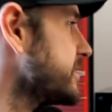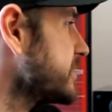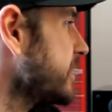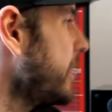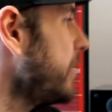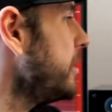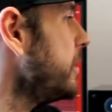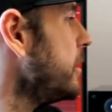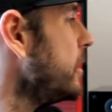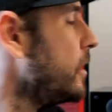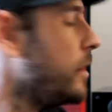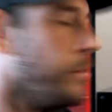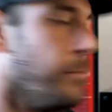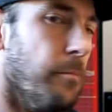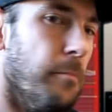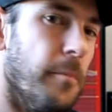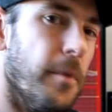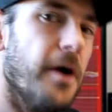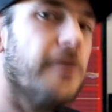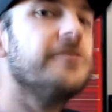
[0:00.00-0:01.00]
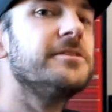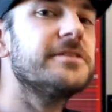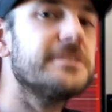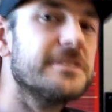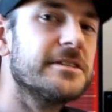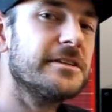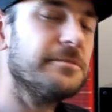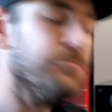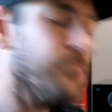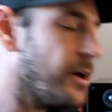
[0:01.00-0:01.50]
So
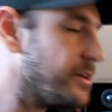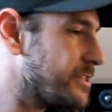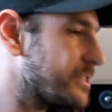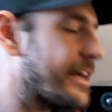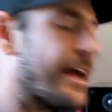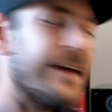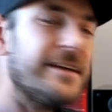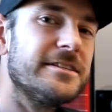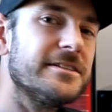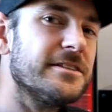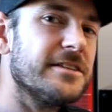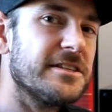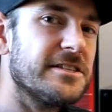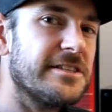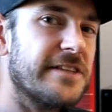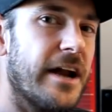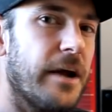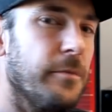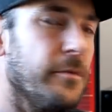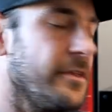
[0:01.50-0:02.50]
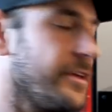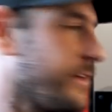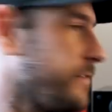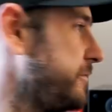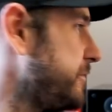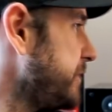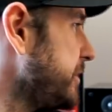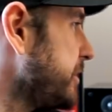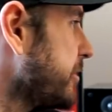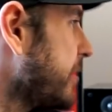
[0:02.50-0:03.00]
most cases are set up with a
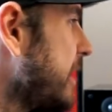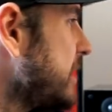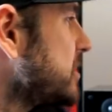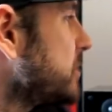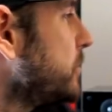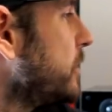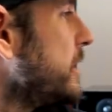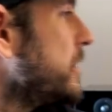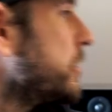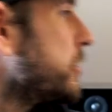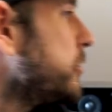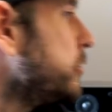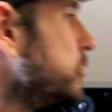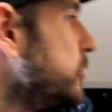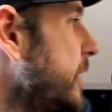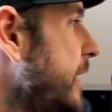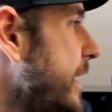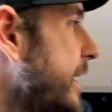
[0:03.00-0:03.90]
configuration where your cool